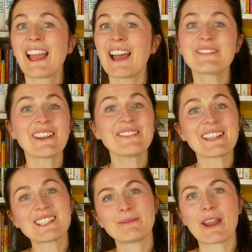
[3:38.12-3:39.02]
I find
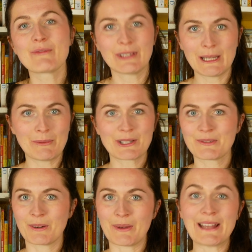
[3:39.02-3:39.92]
this to be a really
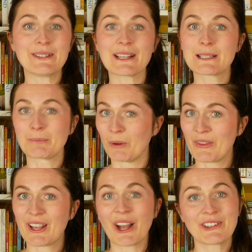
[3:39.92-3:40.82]
beautiful way to
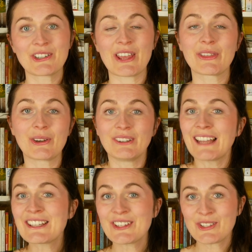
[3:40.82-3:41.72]
explore the country through
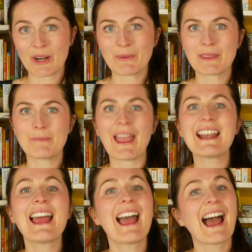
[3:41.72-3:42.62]
literature with
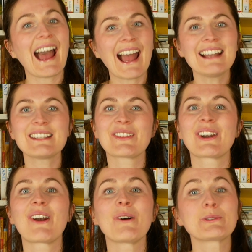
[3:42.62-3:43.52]
Ben, and
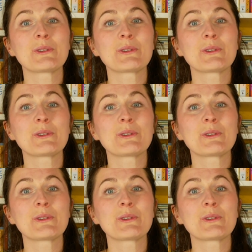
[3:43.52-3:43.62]
there are also